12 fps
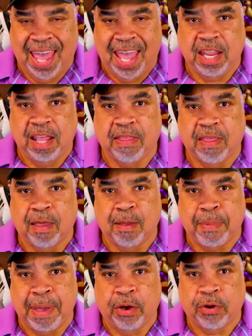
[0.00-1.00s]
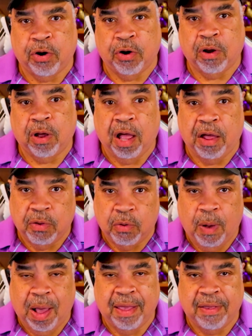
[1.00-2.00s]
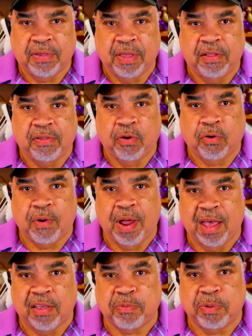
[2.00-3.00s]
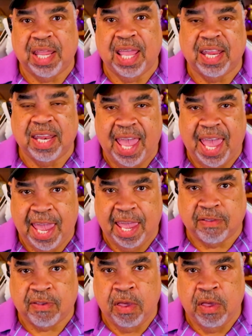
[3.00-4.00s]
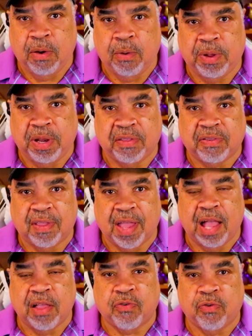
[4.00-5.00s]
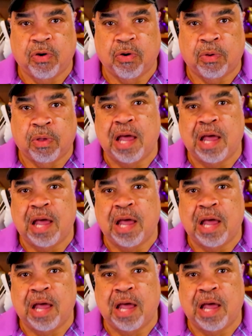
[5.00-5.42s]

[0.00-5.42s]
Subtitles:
anything about her, otherwise it's harassment and hate, when it's not true.